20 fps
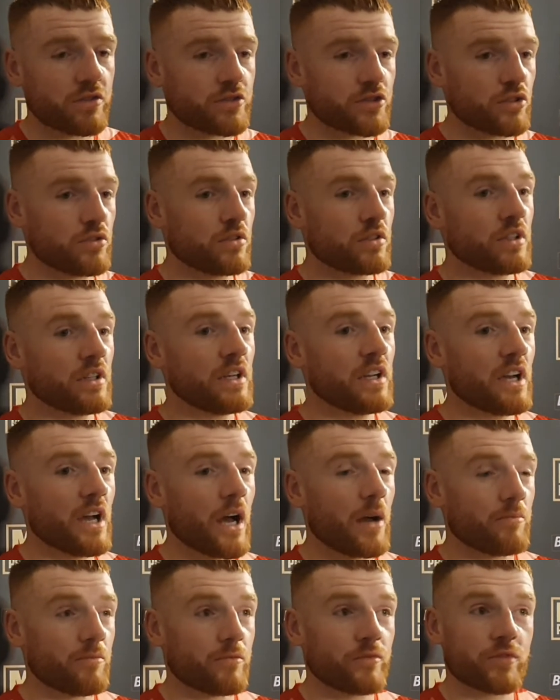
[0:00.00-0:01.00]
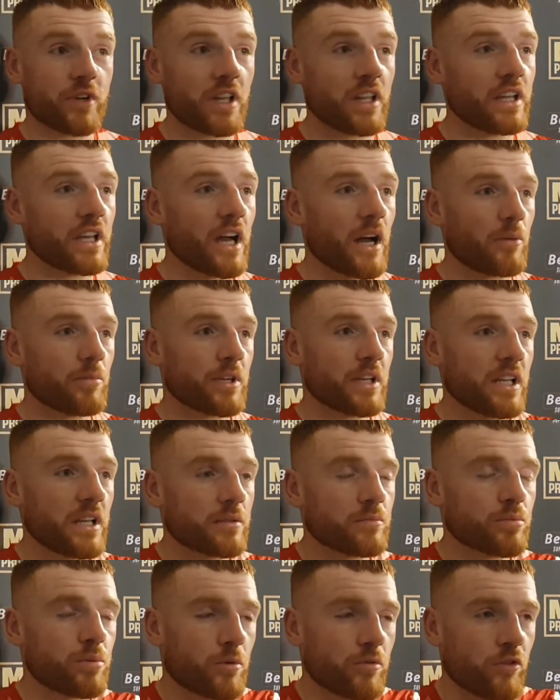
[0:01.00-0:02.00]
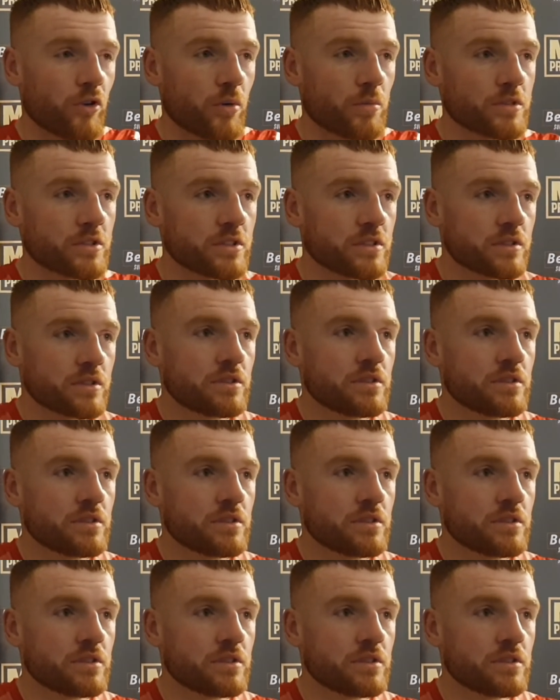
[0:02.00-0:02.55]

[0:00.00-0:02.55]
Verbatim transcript: so I'm really happy like performance.